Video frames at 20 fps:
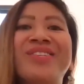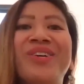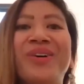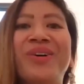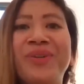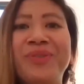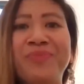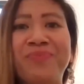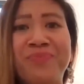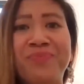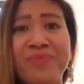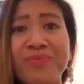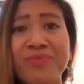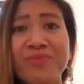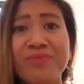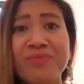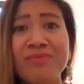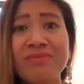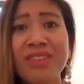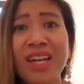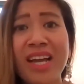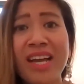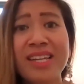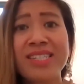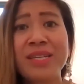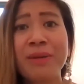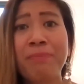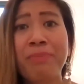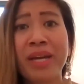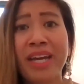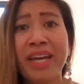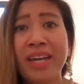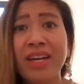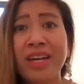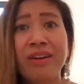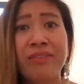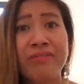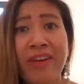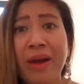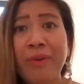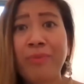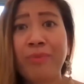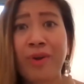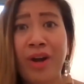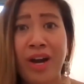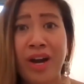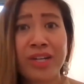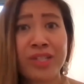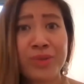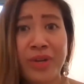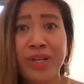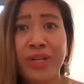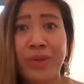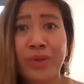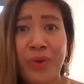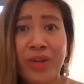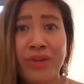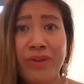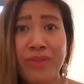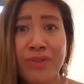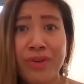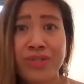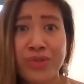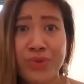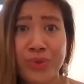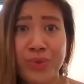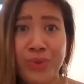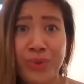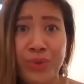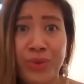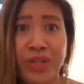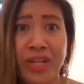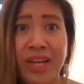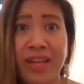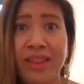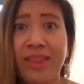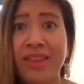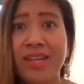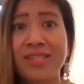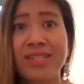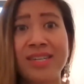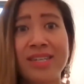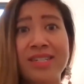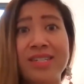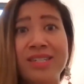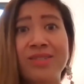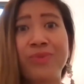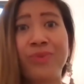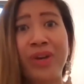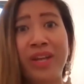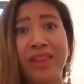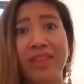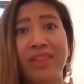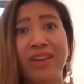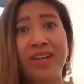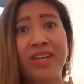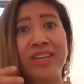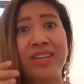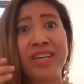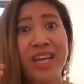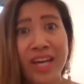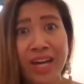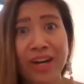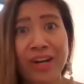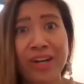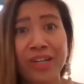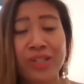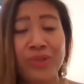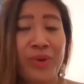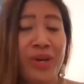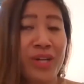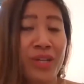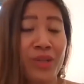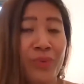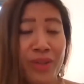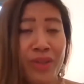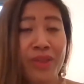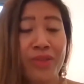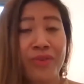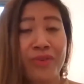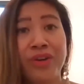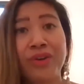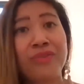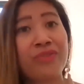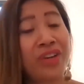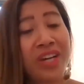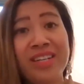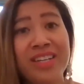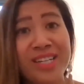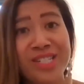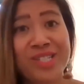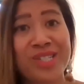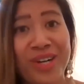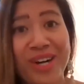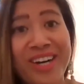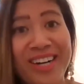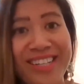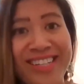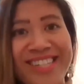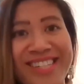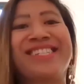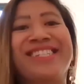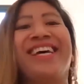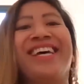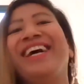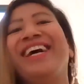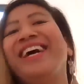so at the beginning of February 2023 soon. And this is when the year 2023 really starts.